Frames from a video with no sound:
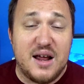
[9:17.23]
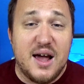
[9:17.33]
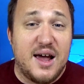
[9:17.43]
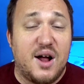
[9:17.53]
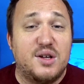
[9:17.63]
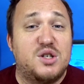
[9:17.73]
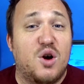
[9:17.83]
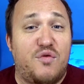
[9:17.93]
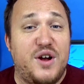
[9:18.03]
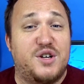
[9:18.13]
It also
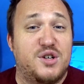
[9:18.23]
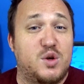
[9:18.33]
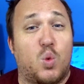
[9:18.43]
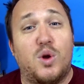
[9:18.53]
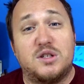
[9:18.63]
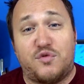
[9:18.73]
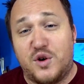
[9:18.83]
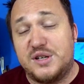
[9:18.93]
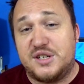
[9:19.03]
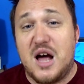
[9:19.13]
features the world's
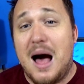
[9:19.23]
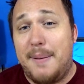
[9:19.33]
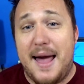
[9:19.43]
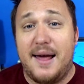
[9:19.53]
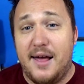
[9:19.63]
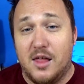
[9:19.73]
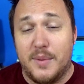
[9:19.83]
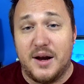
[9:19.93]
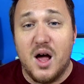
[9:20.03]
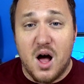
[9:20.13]
first top hat
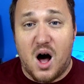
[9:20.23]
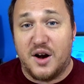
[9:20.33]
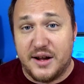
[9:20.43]
element on a